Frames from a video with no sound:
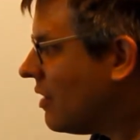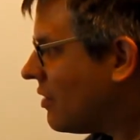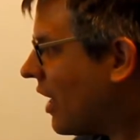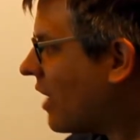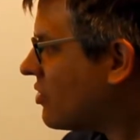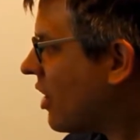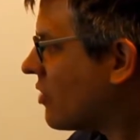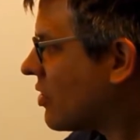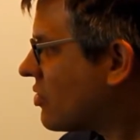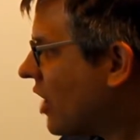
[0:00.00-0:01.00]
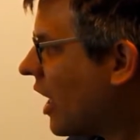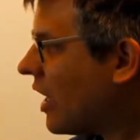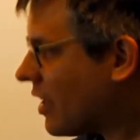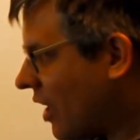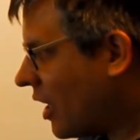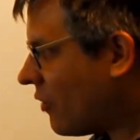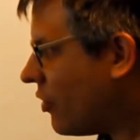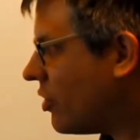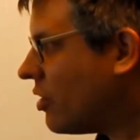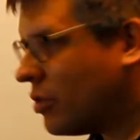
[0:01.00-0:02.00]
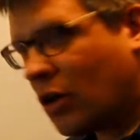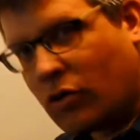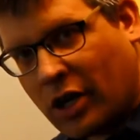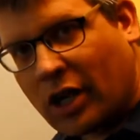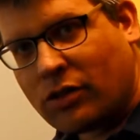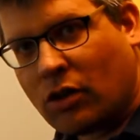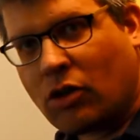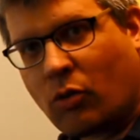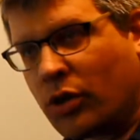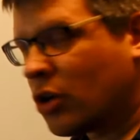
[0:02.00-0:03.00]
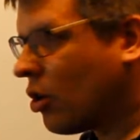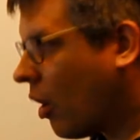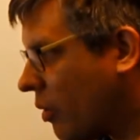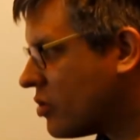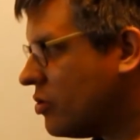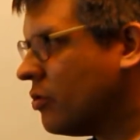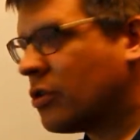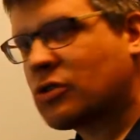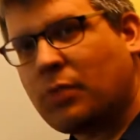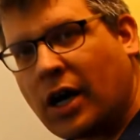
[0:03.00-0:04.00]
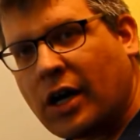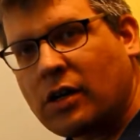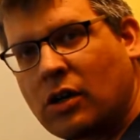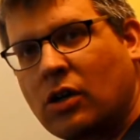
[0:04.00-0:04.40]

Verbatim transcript: That tells us that. Again, if we didn't know that though, we could always do this by